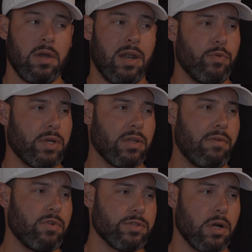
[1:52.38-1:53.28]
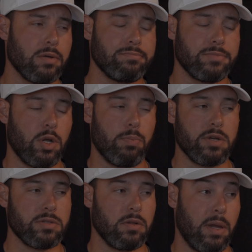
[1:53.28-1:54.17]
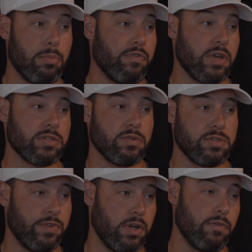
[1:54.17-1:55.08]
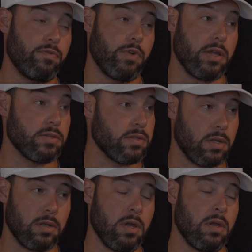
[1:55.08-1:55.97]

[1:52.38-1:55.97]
if we can leverage our, you know, personal and professional sphere of friends and